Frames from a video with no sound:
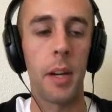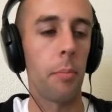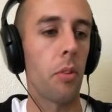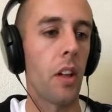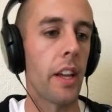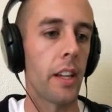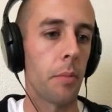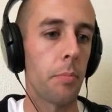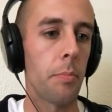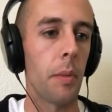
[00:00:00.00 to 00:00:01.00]
that I'm
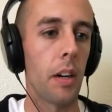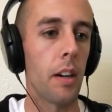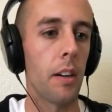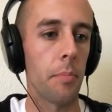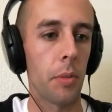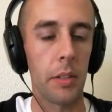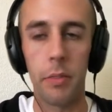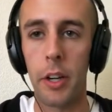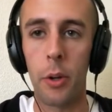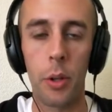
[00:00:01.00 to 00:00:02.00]
playing
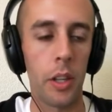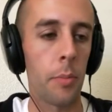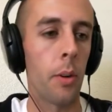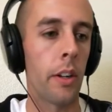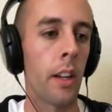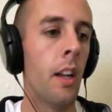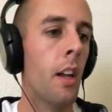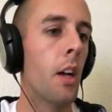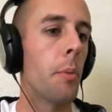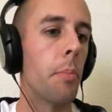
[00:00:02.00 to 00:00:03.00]
very early in the morning,
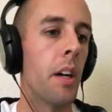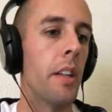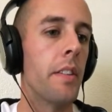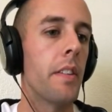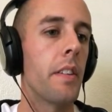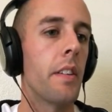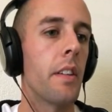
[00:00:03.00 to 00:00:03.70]
but